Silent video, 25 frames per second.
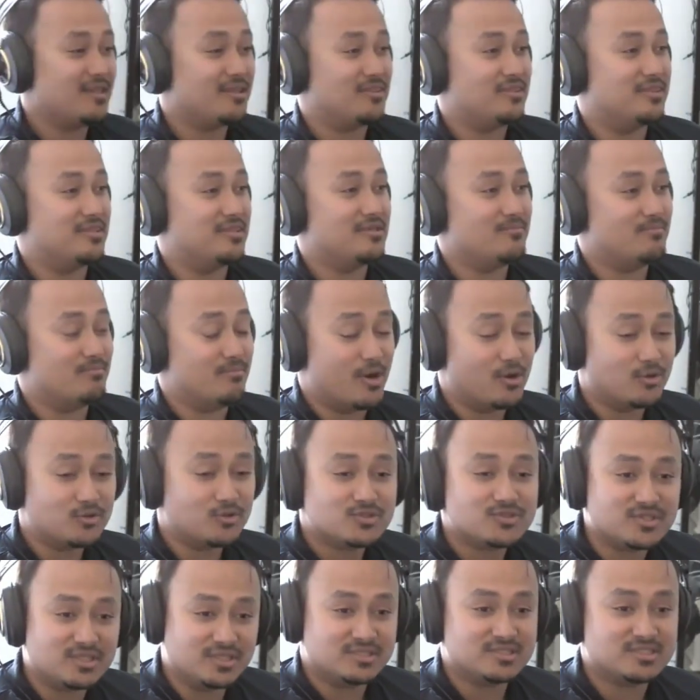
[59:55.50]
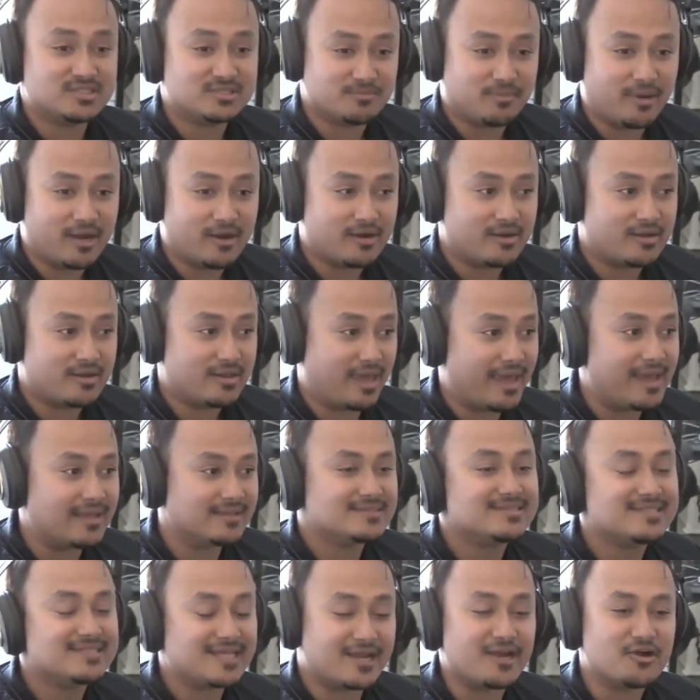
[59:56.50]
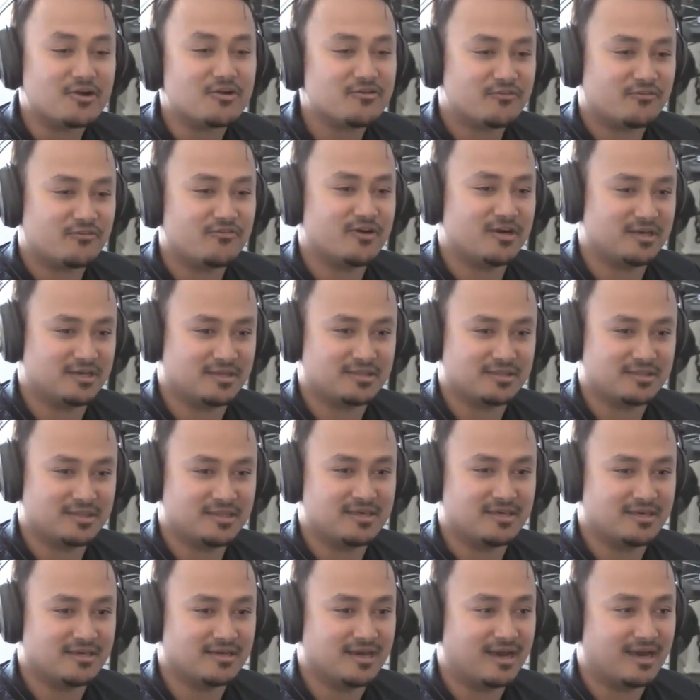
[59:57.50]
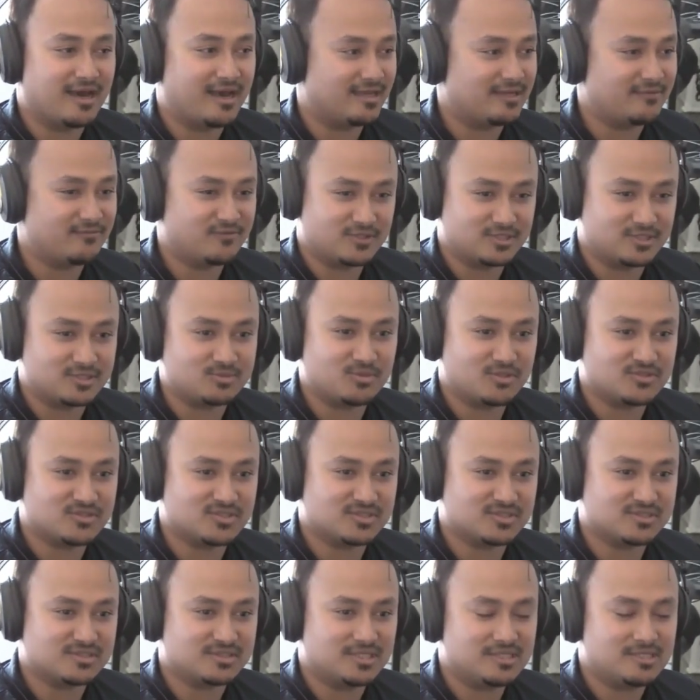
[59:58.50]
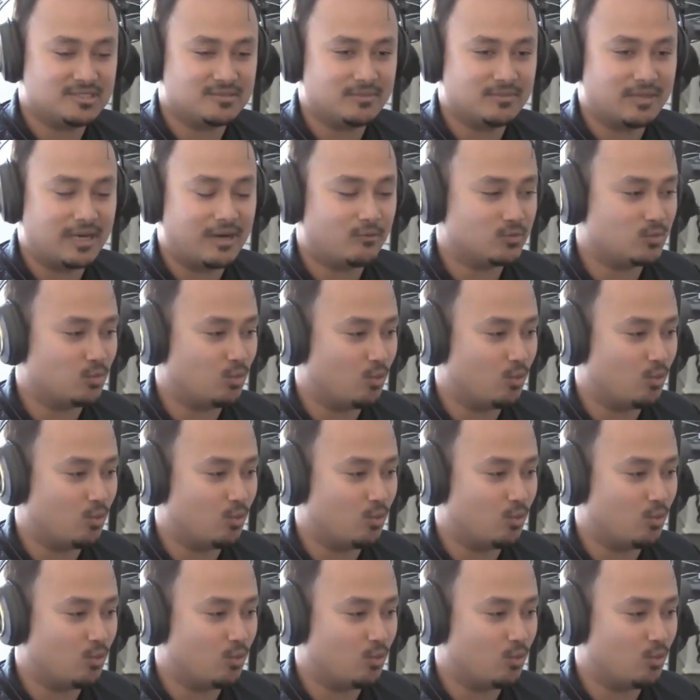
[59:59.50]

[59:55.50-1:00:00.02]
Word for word: the most inspiring and terrifying thing I yeah. had experienced at the time. I would